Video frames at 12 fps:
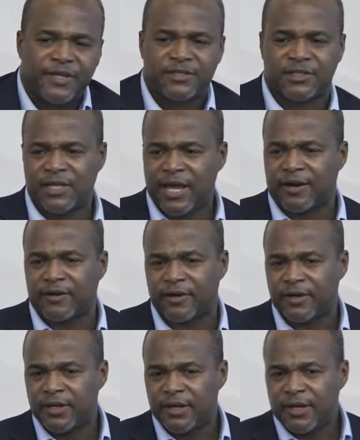
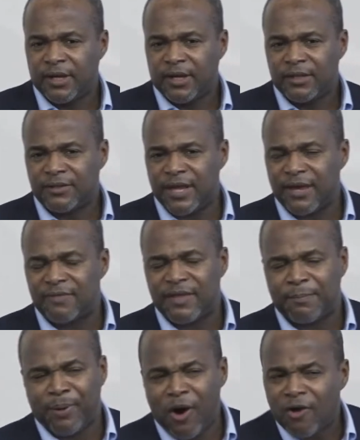letter,
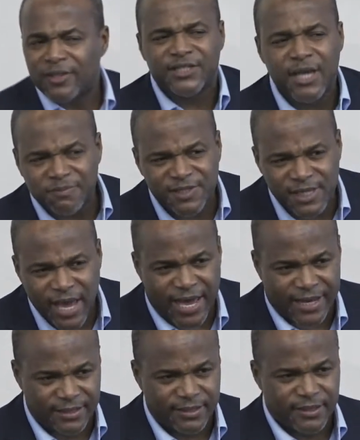that Paul is
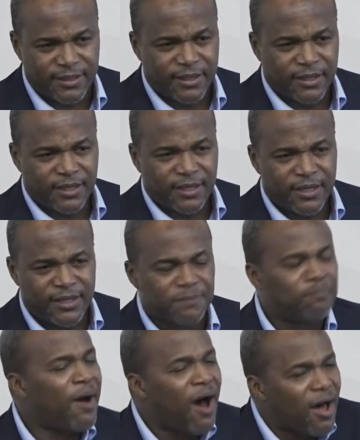upset. He's
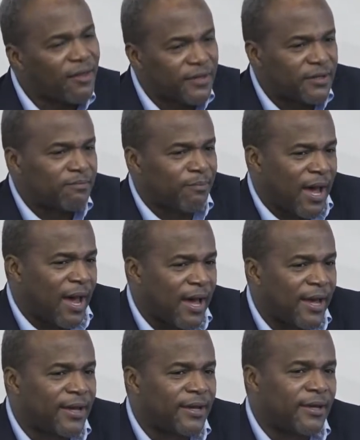bothered
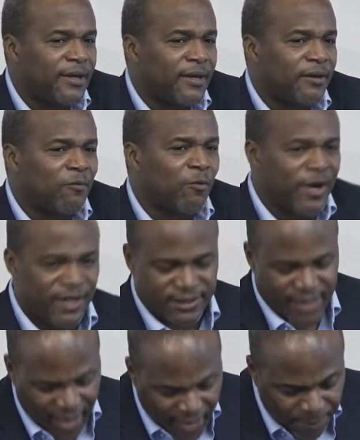by what
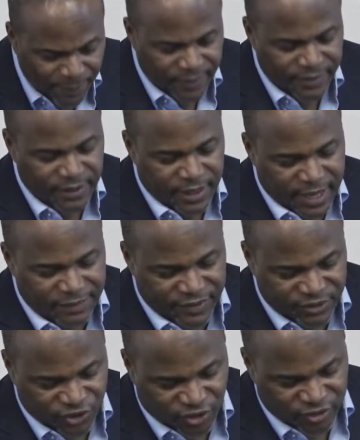has happened at
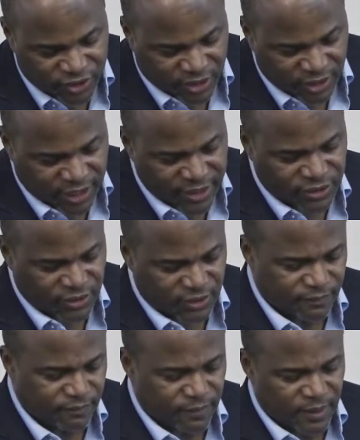this church in Galatia.
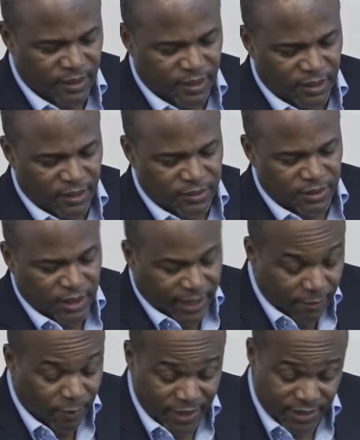So look
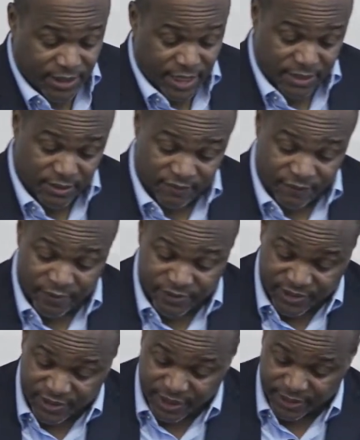at what he says in
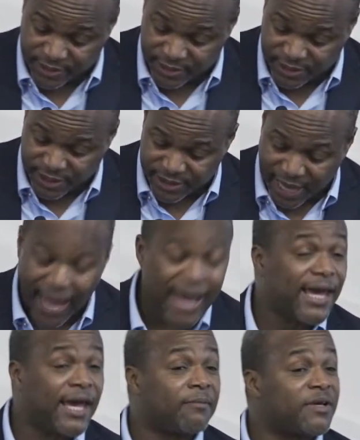verse 6. He says,
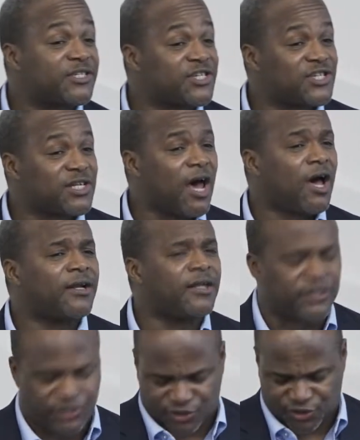I am
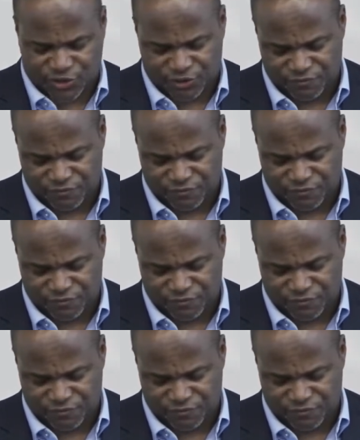astonished